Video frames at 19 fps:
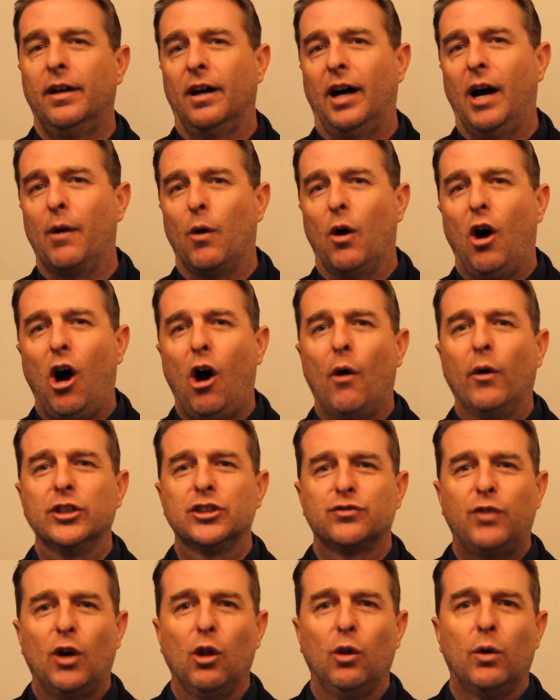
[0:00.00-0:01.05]
I will
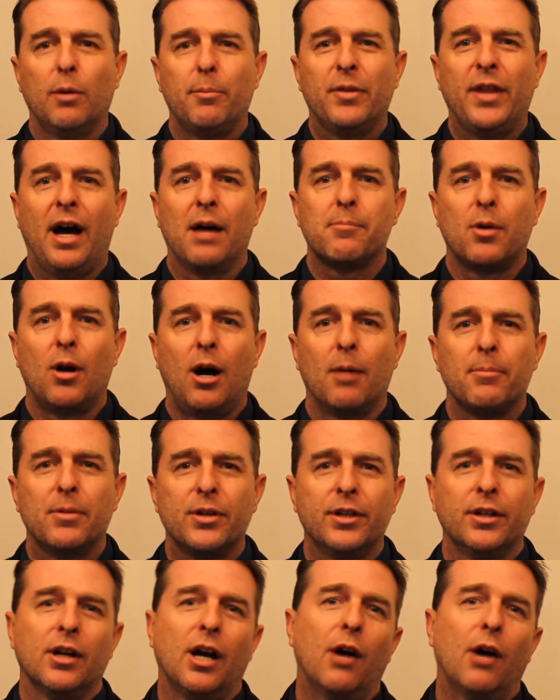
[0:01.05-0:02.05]
always follow up that property.